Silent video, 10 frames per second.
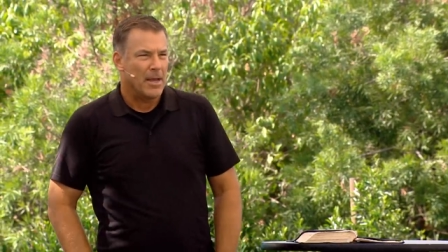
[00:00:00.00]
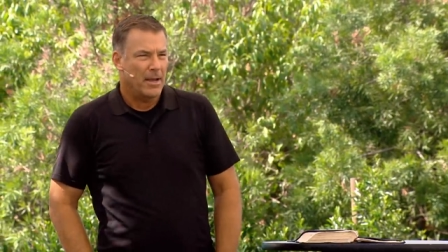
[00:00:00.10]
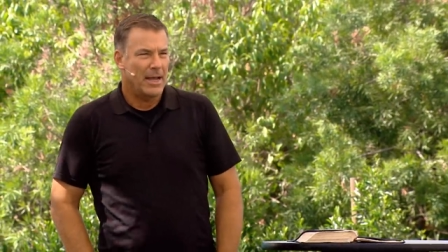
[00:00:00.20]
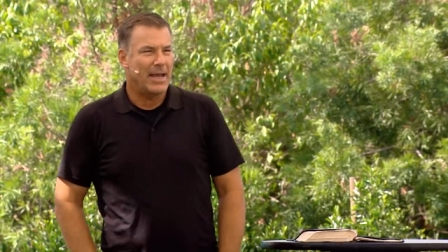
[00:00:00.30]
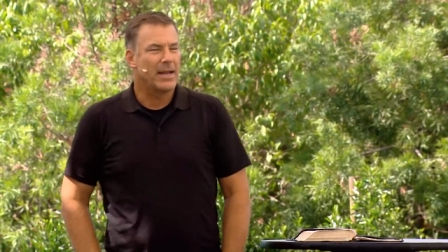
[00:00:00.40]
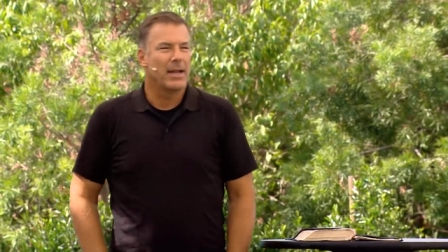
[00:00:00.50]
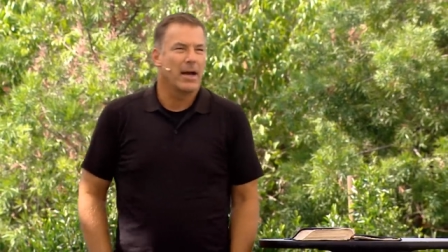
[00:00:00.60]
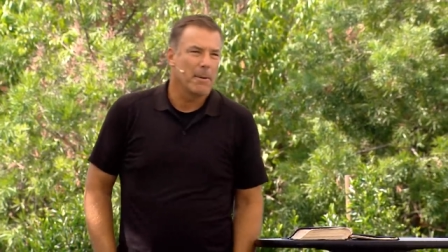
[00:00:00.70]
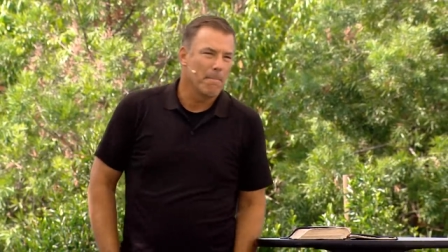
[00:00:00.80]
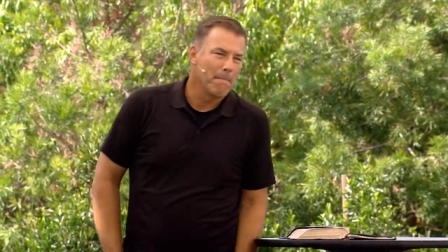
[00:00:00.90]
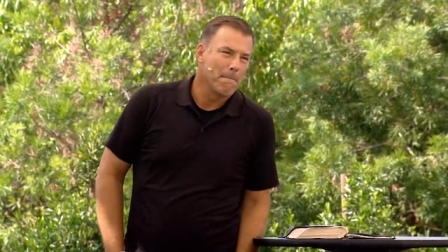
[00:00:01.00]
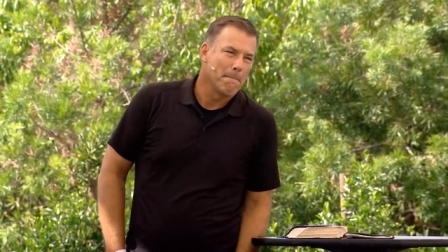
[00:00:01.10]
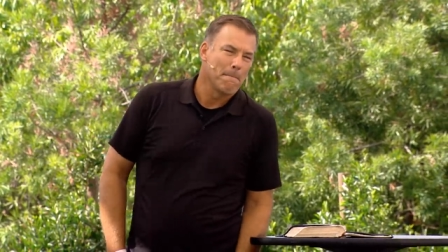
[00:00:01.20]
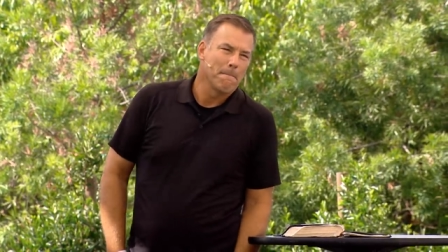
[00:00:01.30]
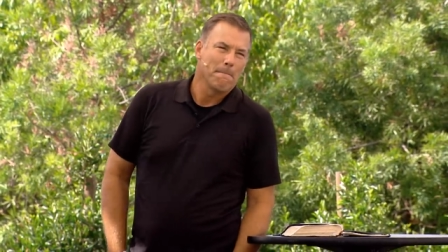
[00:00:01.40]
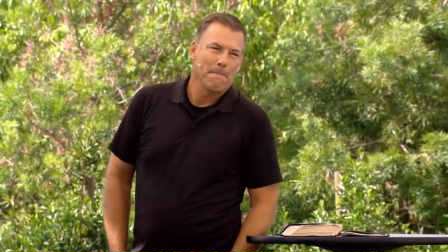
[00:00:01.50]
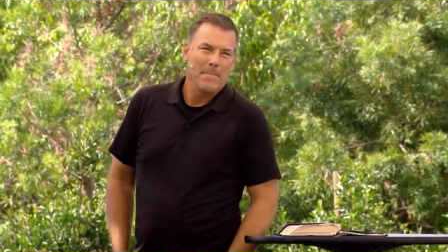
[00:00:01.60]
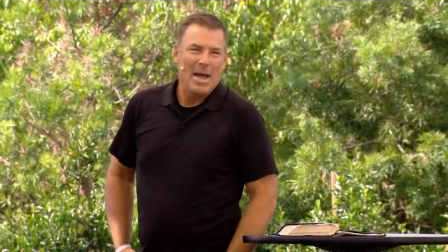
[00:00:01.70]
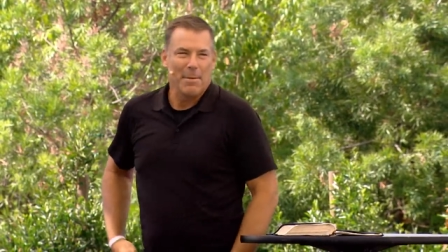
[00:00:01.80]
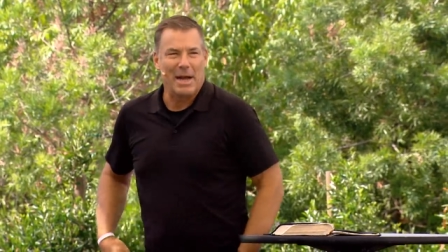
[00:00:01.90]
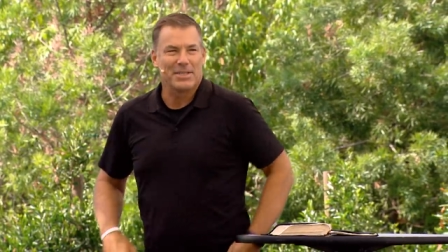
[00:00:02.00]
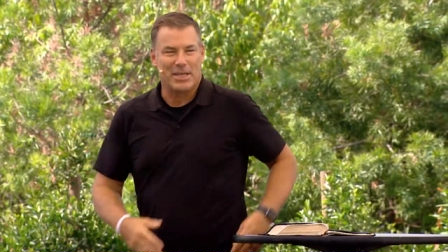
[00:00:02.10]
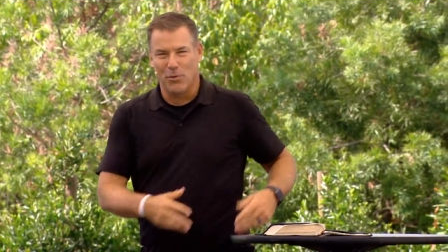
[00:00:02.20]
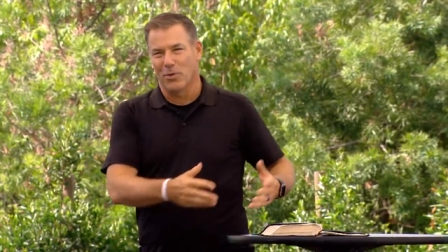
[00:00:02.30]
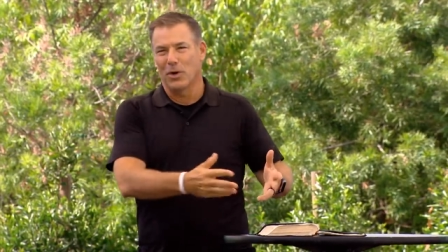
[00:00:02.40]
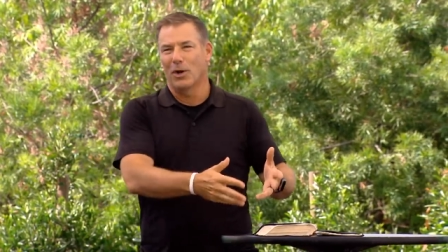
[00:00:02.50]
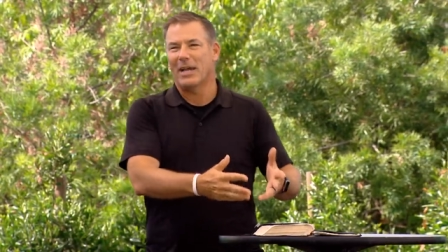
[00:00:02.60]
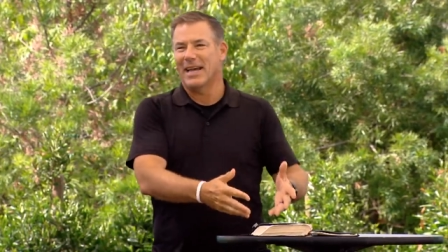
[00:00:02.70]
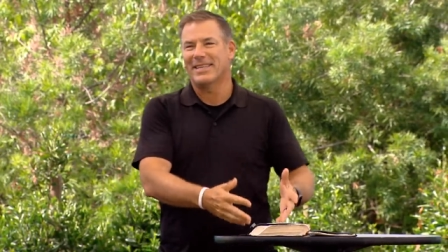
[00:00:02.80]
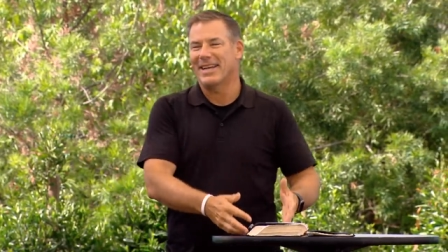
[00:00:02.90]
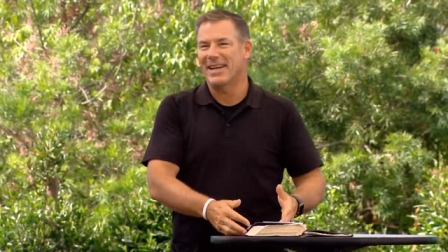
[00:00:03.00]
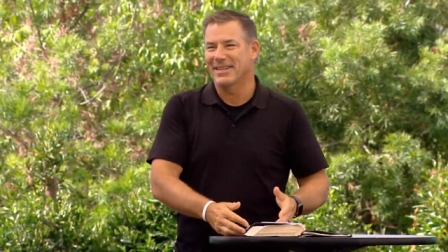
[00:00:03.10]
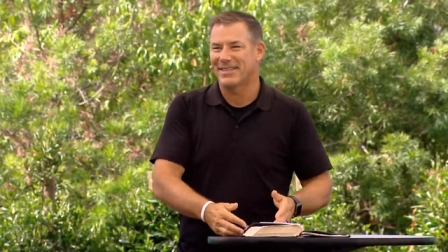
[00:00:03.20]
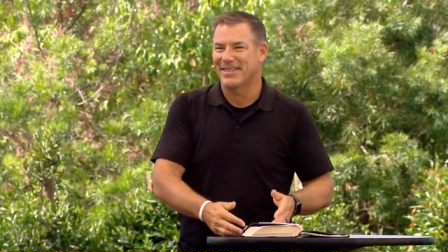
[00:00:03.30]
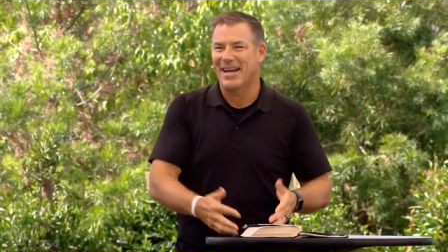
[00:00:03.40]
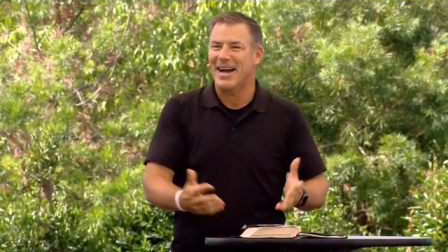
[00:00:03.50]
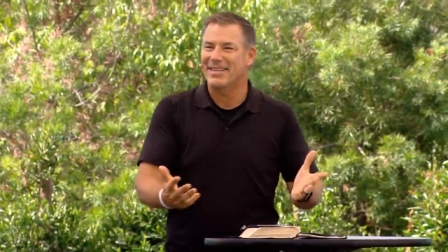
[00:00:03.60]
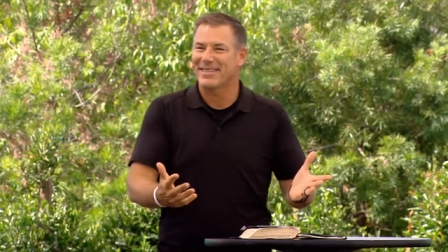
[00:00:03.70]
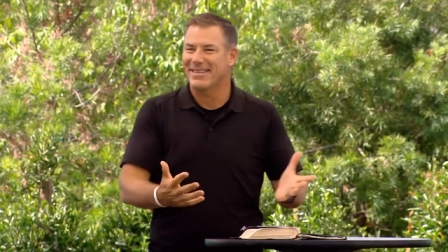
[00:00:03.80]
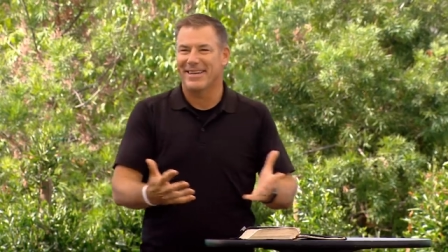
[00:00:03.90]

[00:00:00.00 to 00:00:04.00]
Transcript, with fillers: And um, I'm not saying what we're going to look at today is nice.